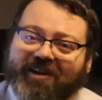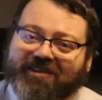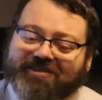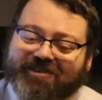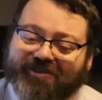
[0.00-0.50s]

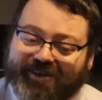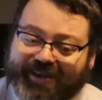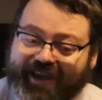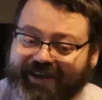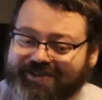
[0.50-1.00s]
And so,
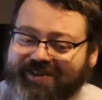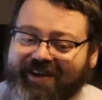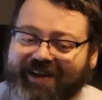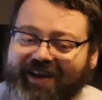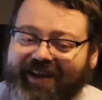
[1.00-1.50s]
yes,
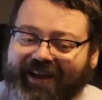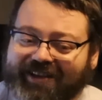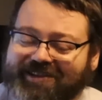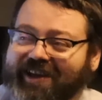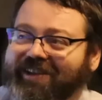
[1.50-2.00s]

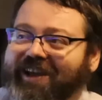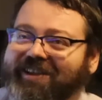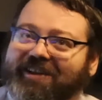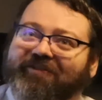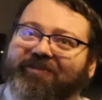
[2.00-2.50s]
It's not that I
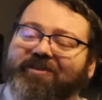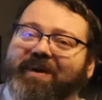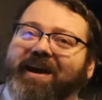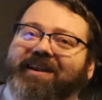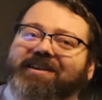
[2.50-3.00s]
think of
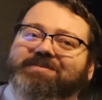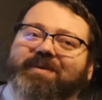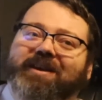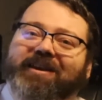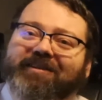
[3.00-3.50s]
humanity as
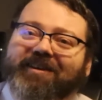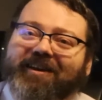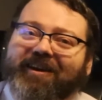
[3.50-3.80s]
being